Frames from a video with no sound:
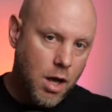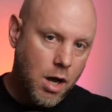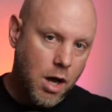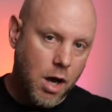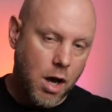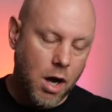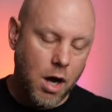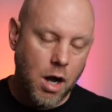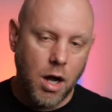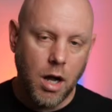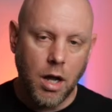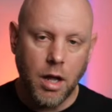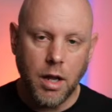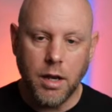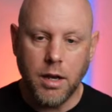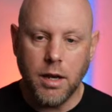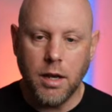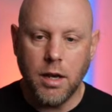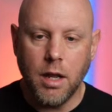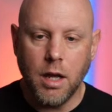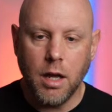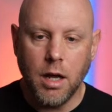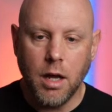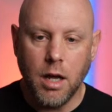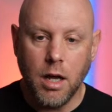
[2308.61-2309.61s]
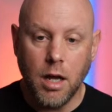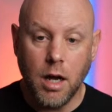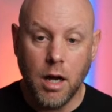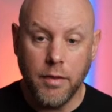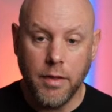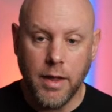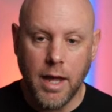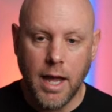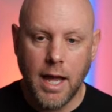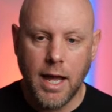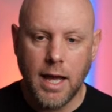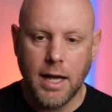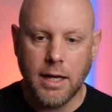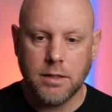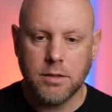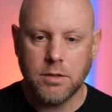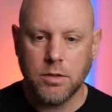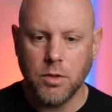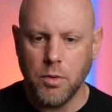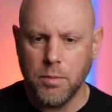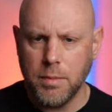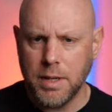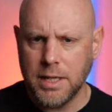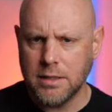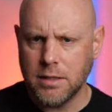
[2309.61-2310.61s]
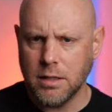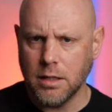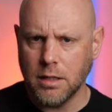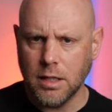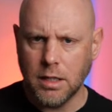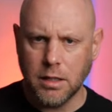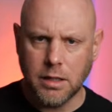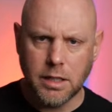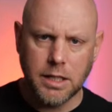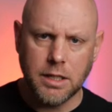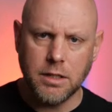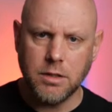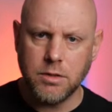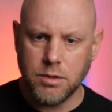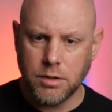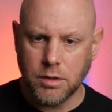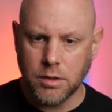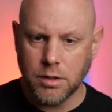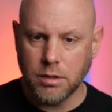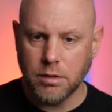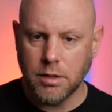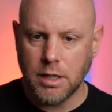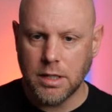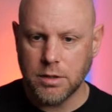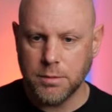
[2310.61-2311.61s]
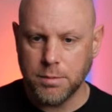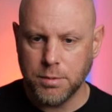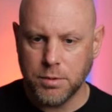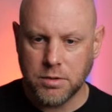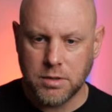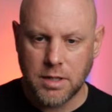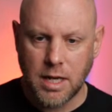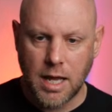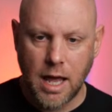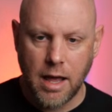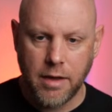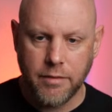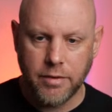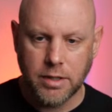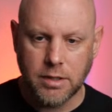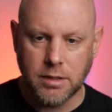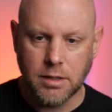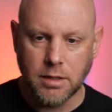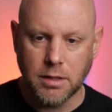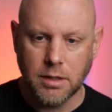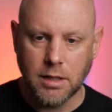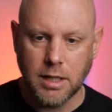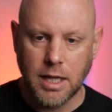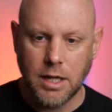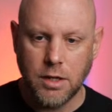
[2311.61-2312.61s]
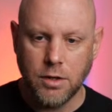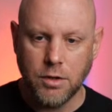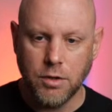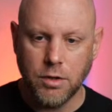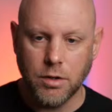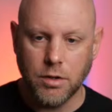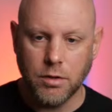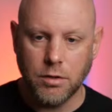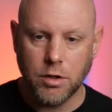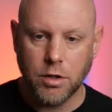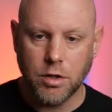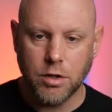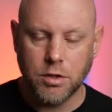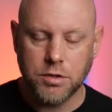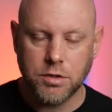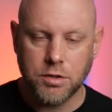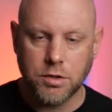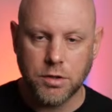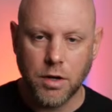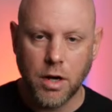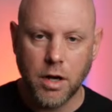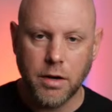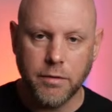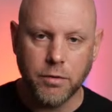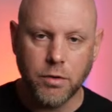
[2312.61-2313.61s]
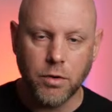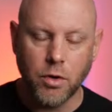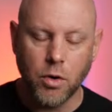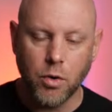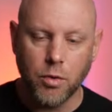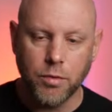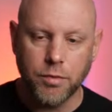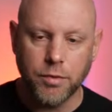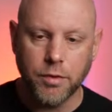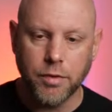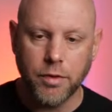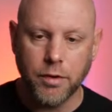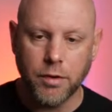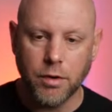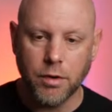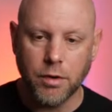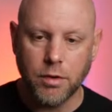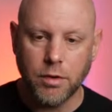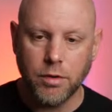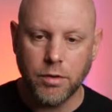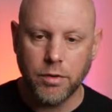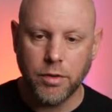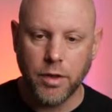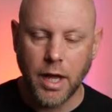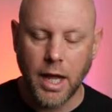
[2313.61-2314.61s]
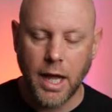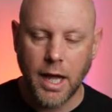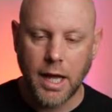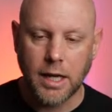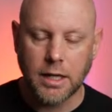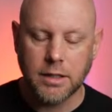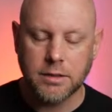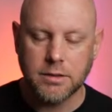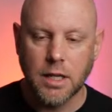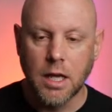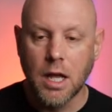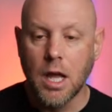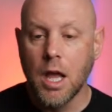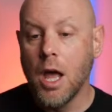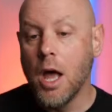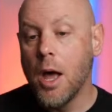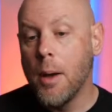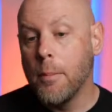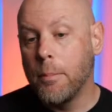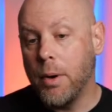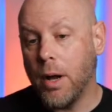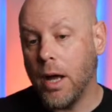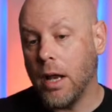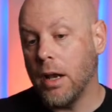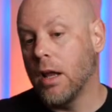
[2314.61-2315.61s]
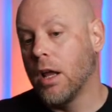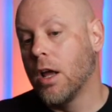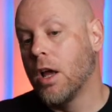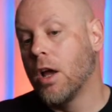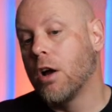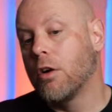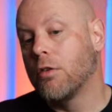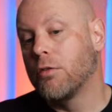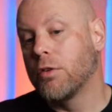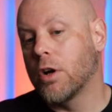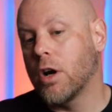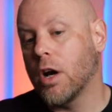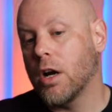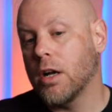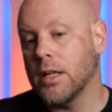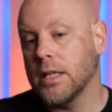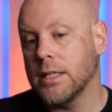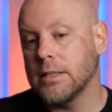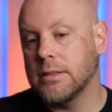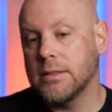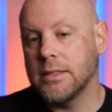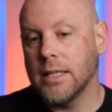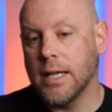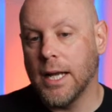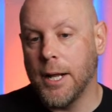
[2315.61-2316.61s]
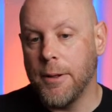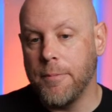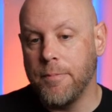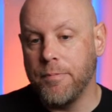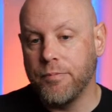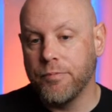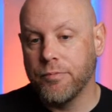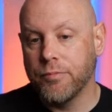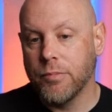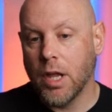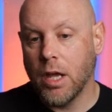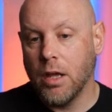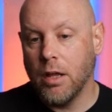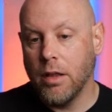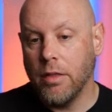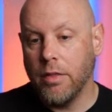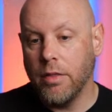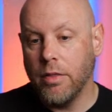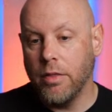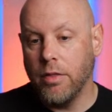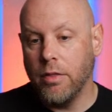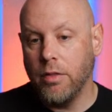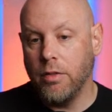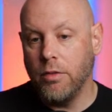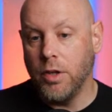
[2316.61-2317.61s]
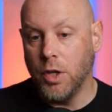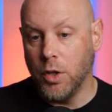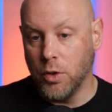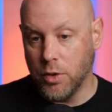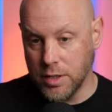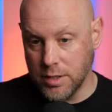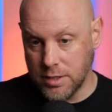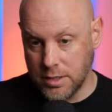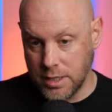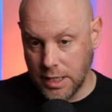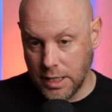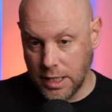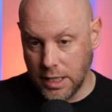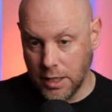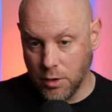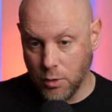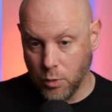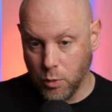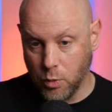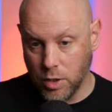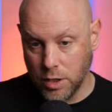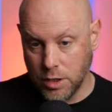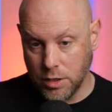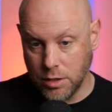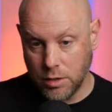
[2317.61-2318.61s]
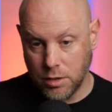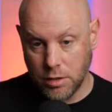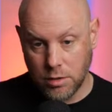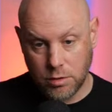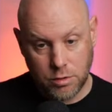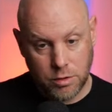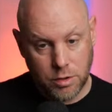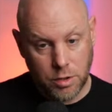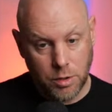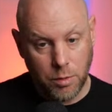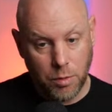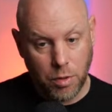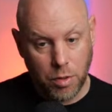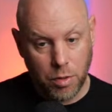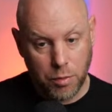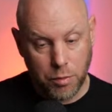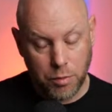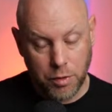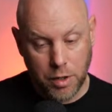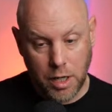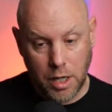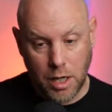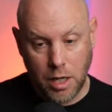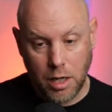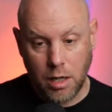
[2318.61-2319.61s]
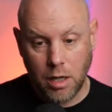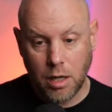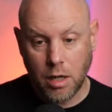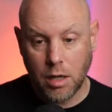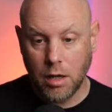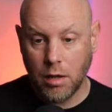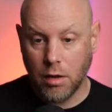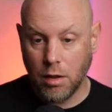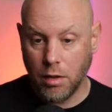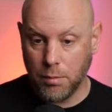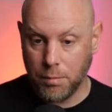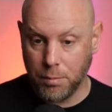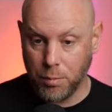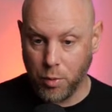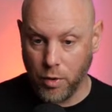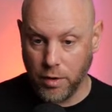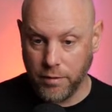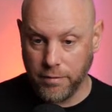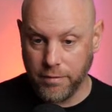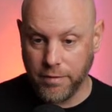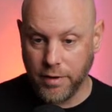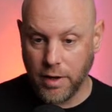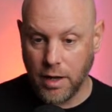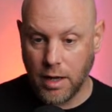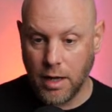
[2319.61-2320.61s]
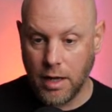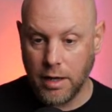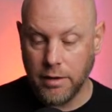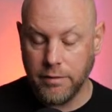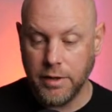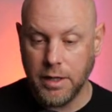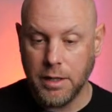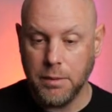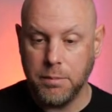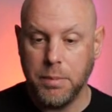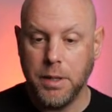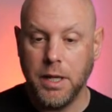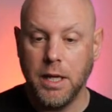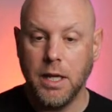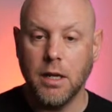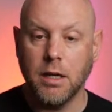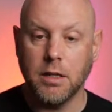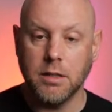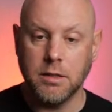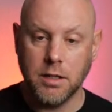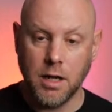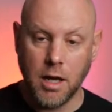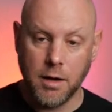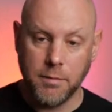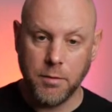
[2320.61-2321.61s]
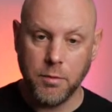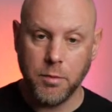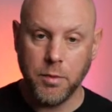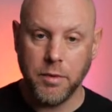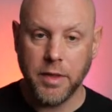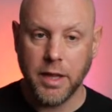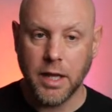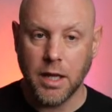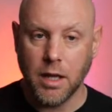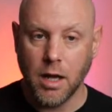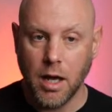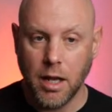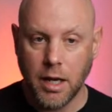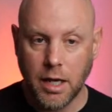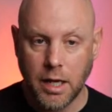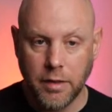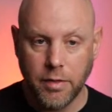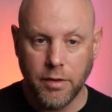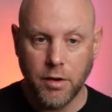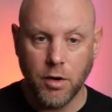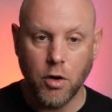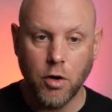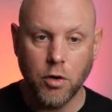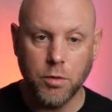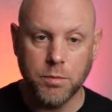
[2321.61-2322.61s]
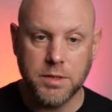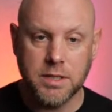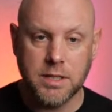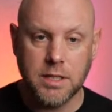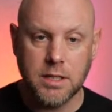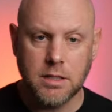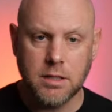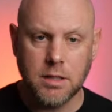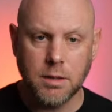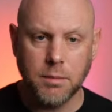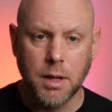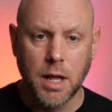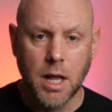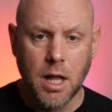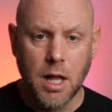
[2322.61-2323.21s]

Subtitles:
on the hex, so it makes it a little easier as opposed to having to let your cursor hover over the hex. But regardless, you can see here 1, 2, 3.5 EP on top of what they got in their home system.